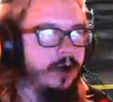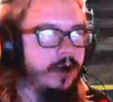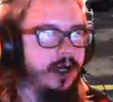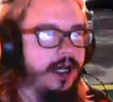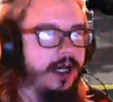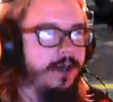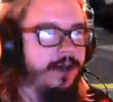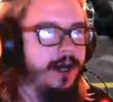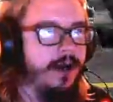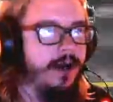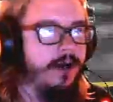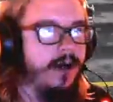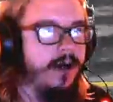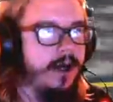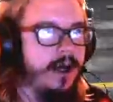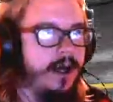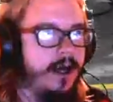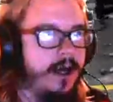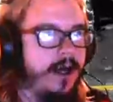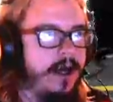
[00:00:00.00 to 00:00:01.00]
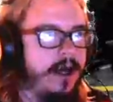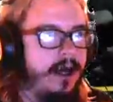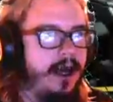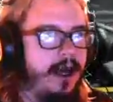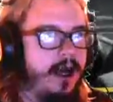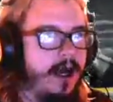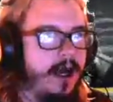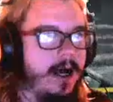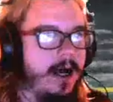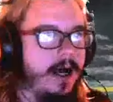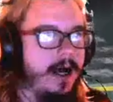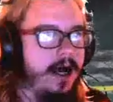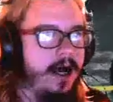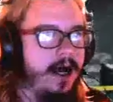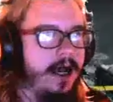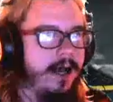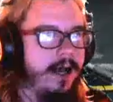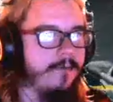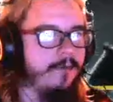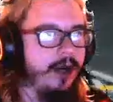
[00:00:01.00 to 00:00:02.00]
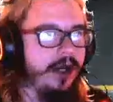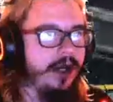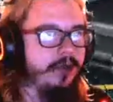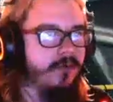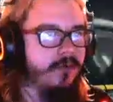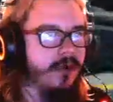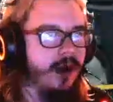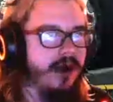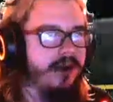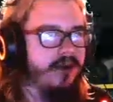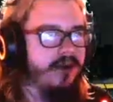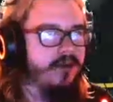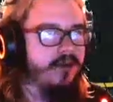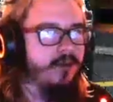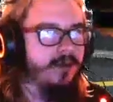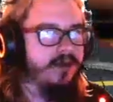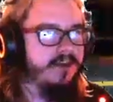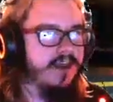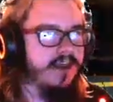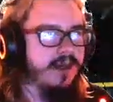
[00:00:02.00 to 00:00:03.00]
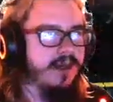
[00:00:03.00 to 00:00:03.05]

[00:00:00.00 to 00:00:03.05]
came out. And what it was it